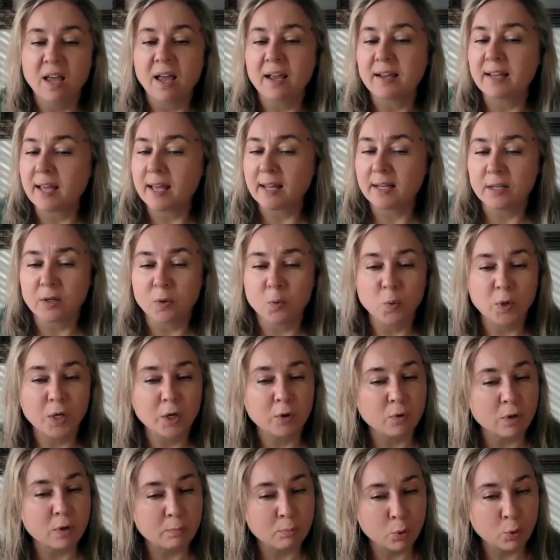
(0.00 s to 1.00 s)
Again, we
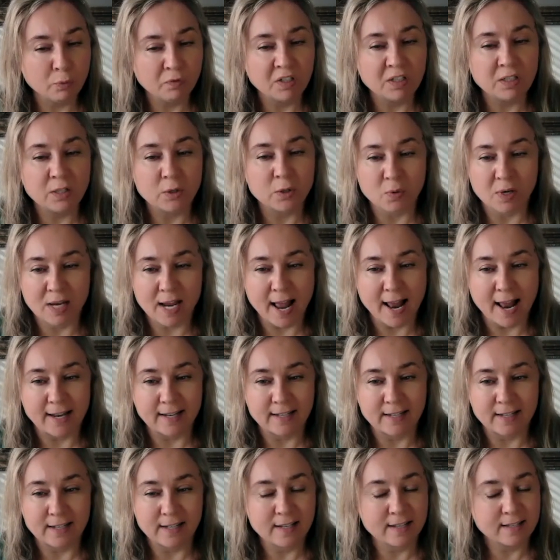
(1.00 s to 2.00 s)
are removing the
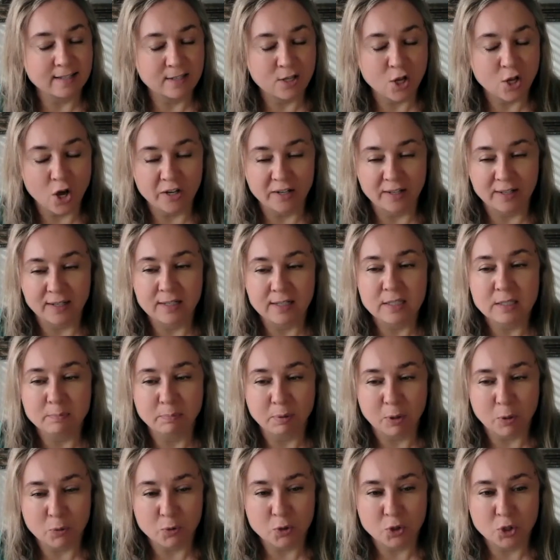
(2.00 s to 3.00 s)
reality. It's not an
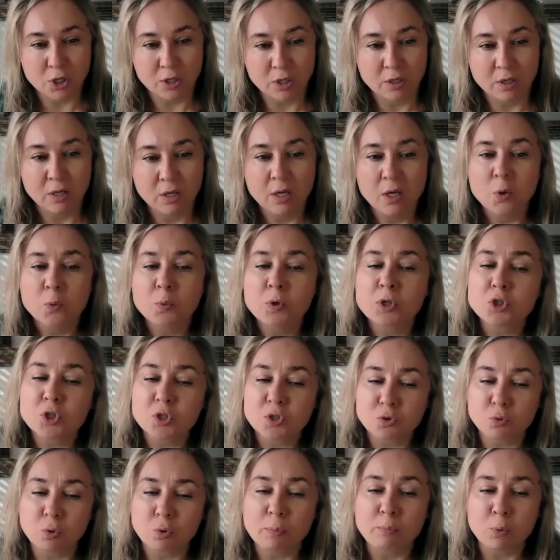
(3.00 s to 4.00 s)
explosion. We're
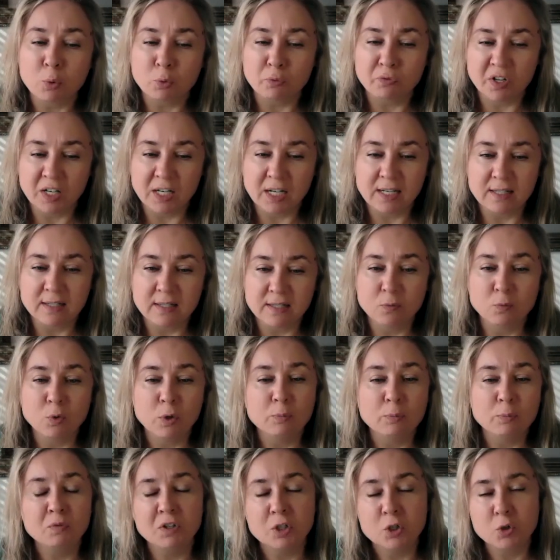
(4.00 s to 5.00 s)
just removing it.
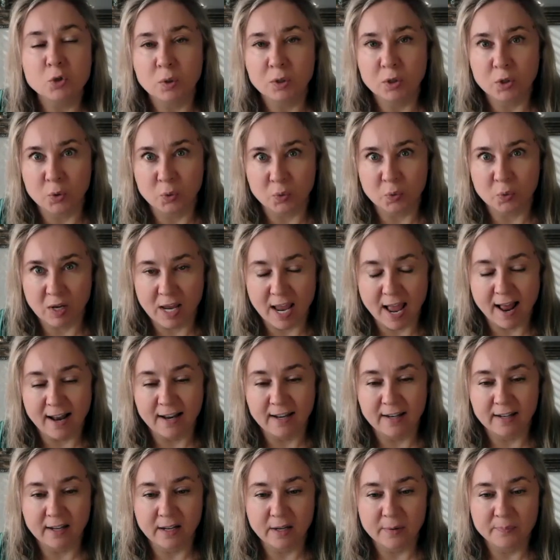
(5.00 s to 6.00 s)
We're moving to a new
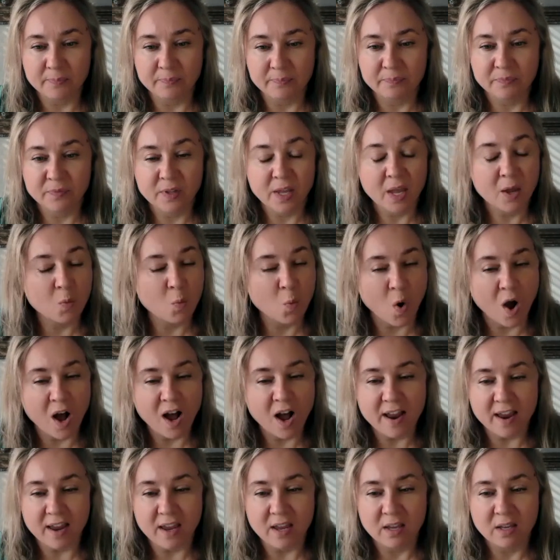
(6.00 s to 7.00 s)
reality. And
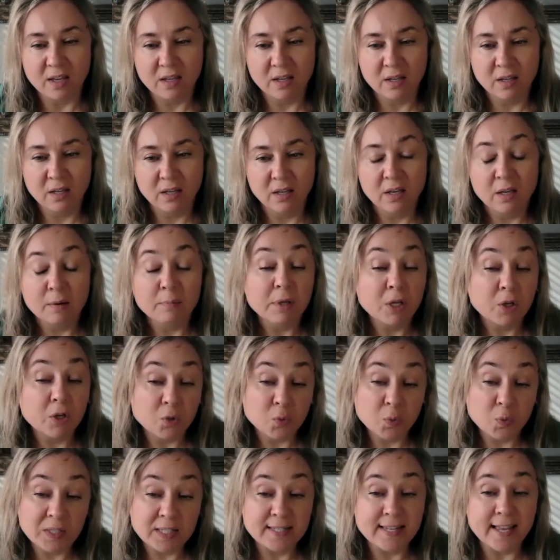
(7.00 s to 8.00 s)
why?
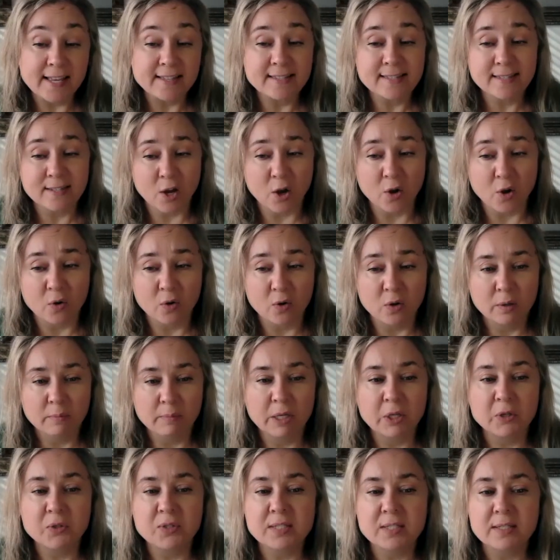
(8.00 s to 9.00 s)
Because we said so,
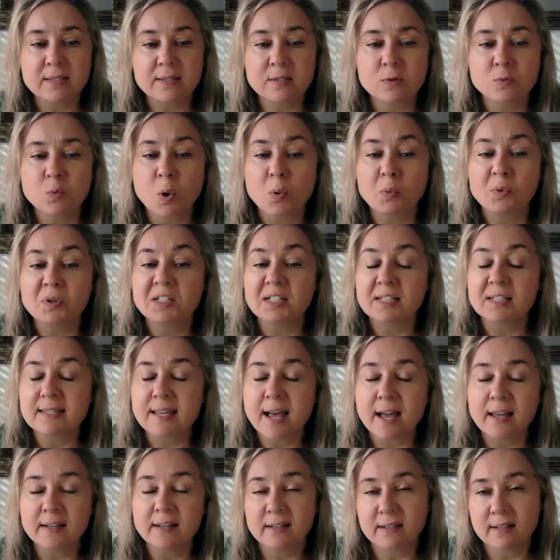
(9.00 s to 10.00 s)
because this is what we
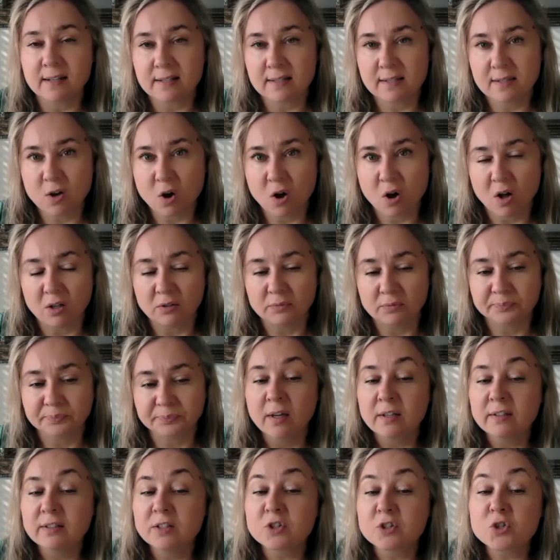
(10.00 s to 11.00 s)
decided, that's all.
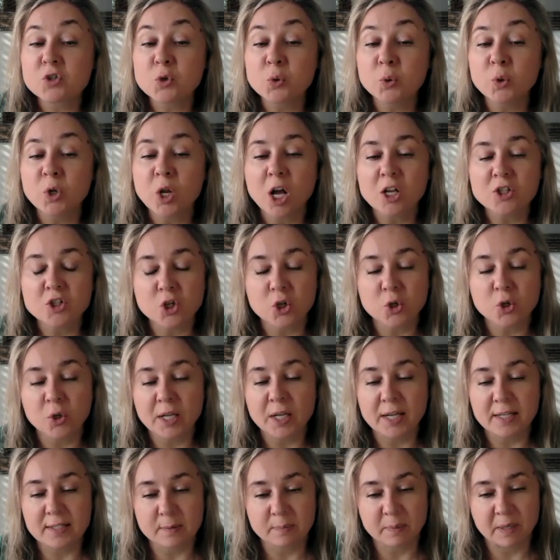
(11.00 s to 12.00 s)
There's no
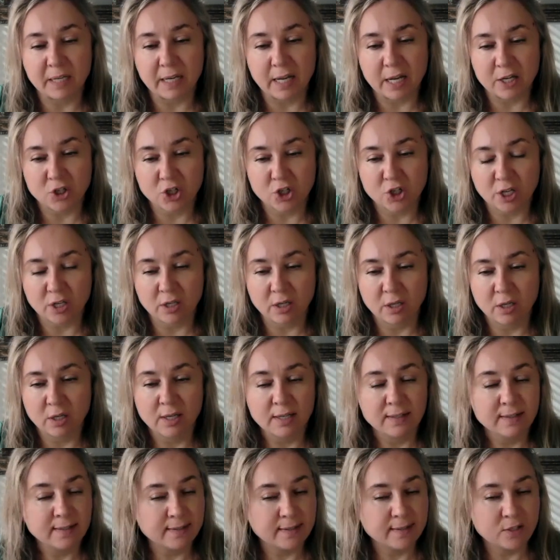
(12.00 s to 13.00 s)
logical explanation.
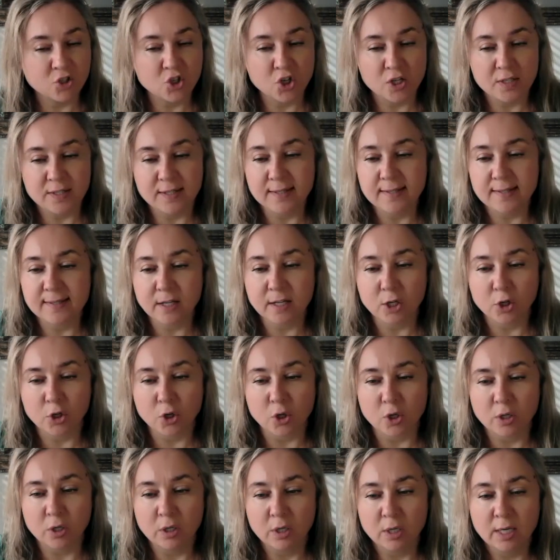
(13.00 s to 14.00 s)
This is just a
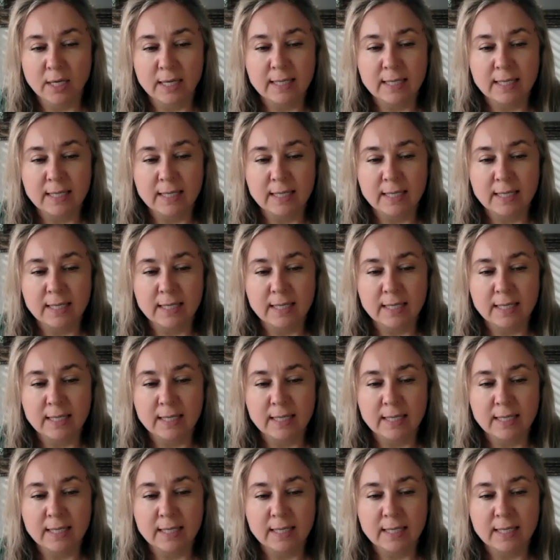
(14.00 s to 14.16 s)
signal.